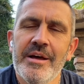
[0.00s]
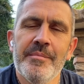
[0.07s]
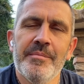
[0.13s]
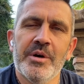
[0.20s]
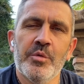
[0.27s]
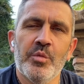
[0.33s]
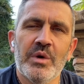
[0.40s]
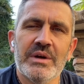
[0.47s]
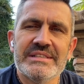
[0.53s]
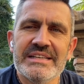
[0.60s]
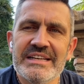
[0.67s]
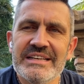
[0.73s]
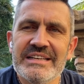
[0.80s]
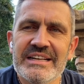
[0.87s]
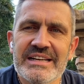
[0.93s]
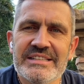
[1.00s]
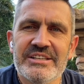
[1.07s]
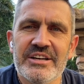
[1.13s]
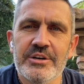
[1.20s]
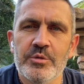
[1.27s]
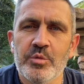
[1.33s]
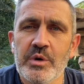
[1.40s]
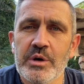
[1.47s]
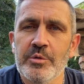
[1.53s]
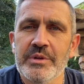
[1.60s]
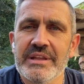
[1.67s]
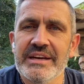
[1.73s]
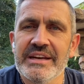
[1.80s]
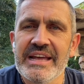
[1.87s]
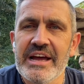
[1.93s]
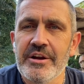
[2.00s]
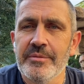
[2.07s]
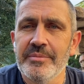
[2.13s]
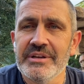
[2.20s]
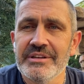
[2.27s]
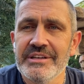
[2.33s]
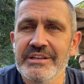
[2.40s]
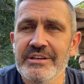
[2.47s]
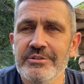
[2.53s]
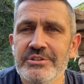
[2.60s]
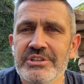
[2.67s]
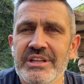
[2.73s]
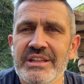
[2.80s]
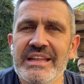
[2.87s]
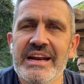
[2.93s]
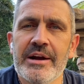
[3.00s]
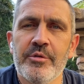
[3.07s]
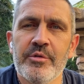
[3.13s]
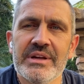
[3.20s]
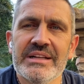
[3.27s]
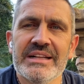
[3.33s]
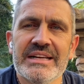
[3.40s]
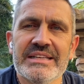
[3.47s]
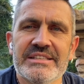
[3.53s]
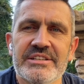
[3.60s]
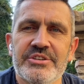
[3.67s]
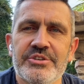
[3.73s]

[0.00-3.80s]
But it wasn't until I started to work with an accountability coach that I realized the